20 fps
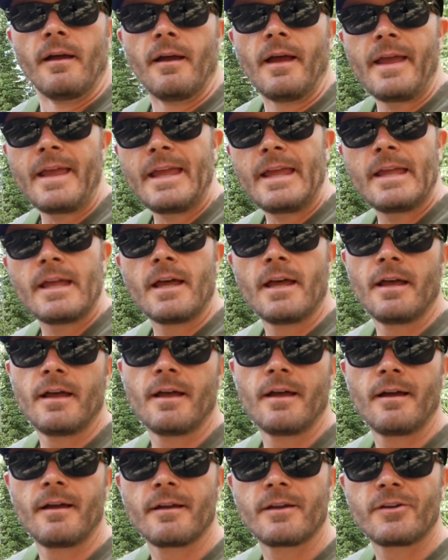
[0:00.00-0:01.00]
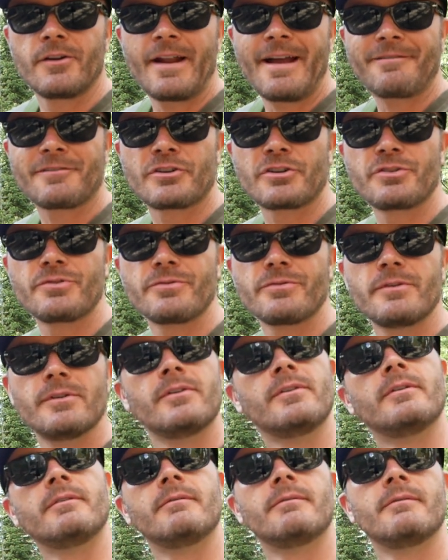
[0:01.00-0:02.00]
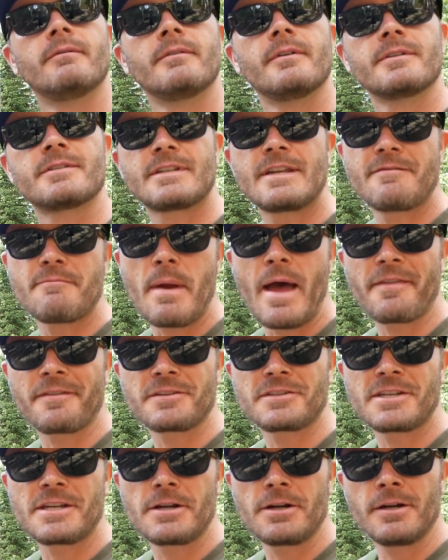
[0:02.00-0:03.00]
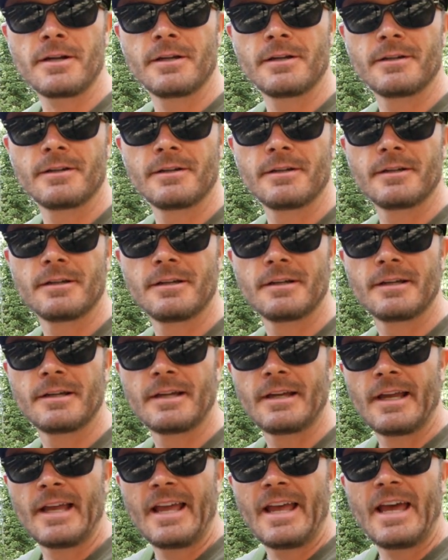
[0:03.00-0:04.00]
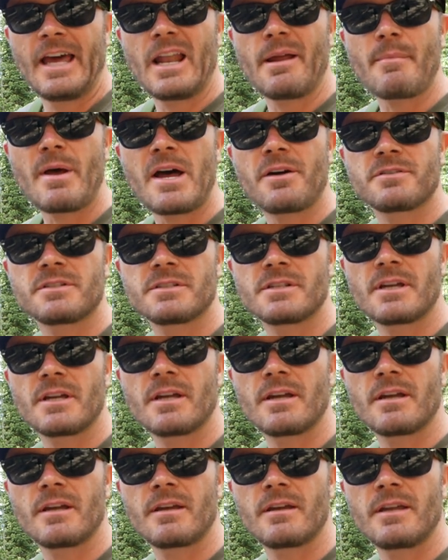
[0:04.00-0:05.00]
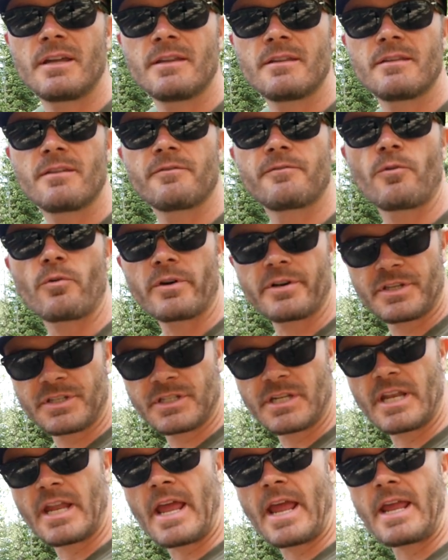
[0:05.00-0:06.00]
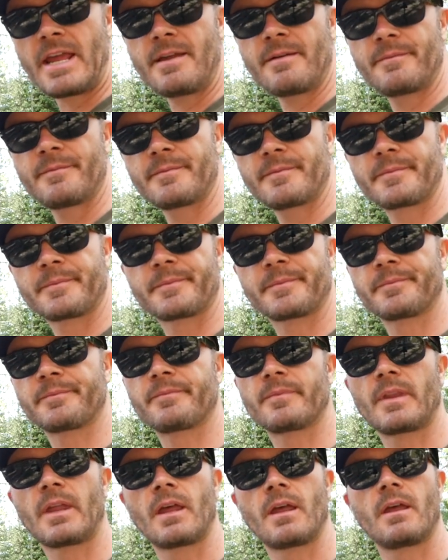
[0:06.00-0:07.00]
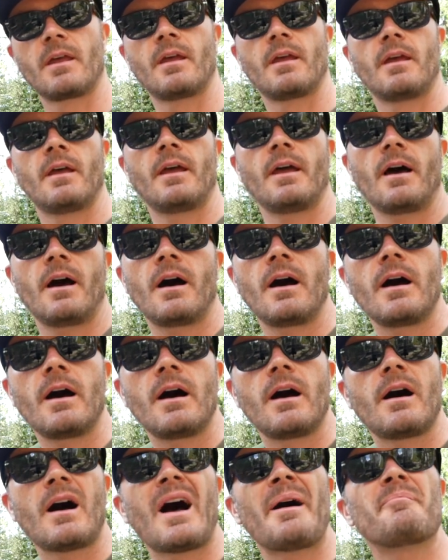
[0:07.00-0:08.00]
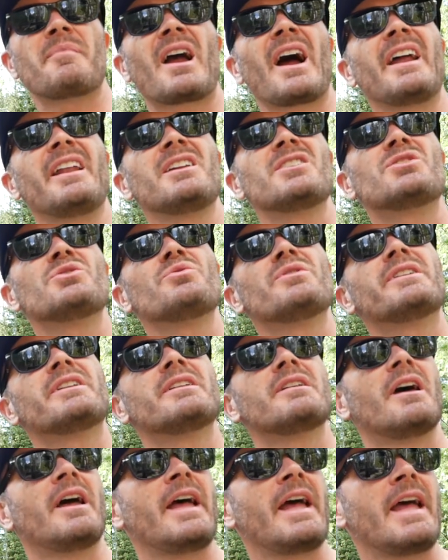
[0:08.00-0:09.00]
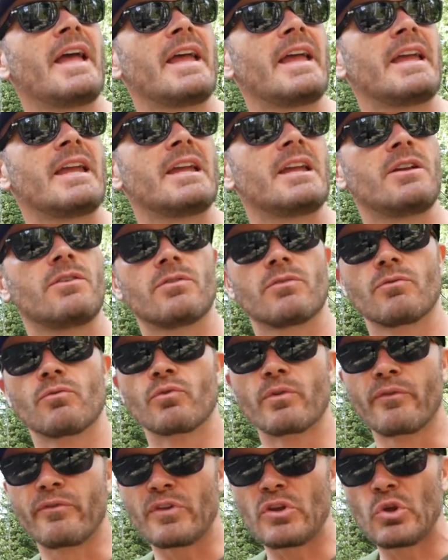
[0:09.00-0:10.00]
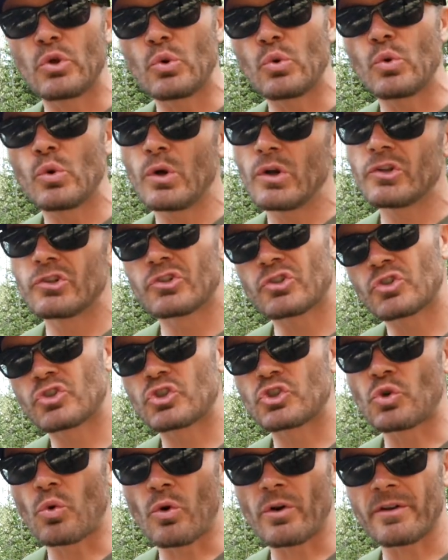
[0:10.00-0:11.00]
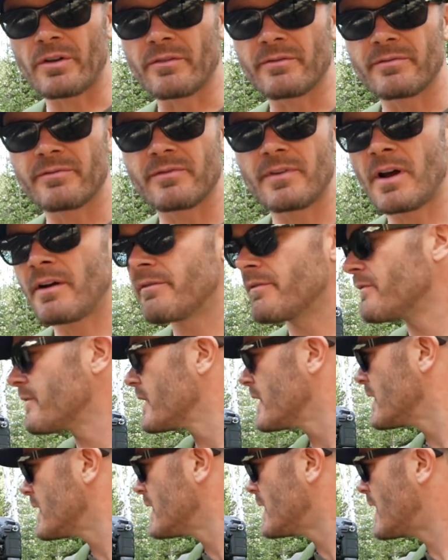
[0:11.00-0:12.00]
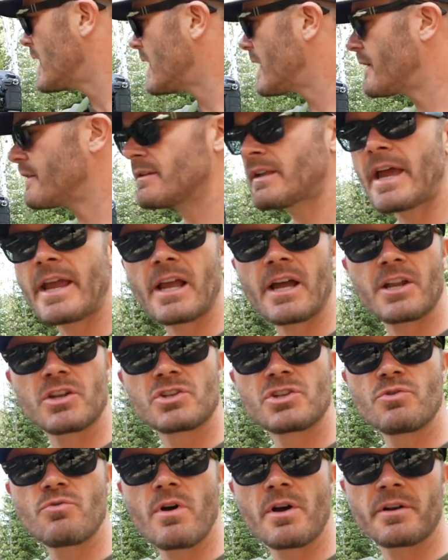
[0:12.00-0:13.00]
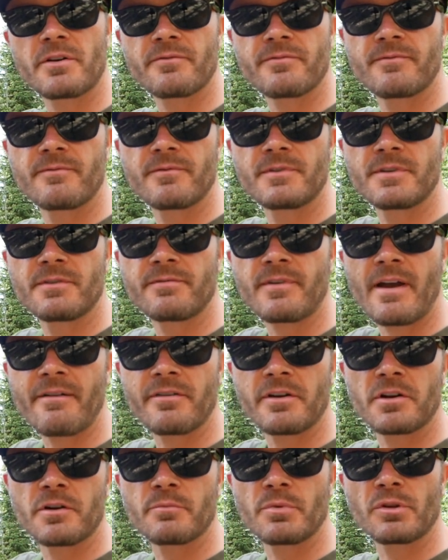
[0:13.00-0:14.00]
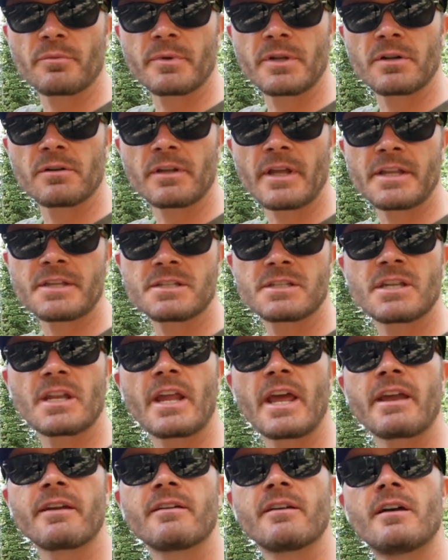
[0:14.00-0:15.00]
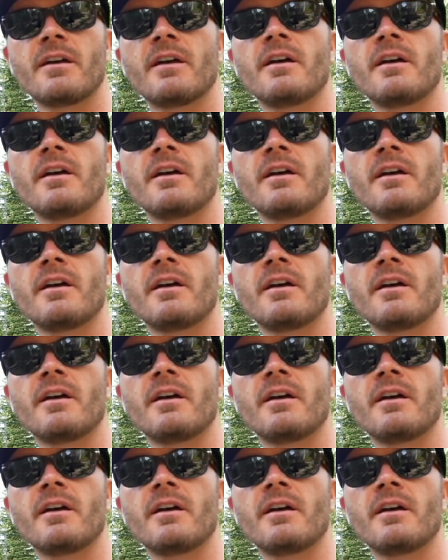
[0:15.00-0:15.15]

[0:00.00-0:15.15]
Hey, good afternoon. Steve Mathis here, and I'm out uh, in the forest today. Uh, I'm kind of doing a review, sort of, of the uh, Nikon two hundred to five hundred millimeter lens today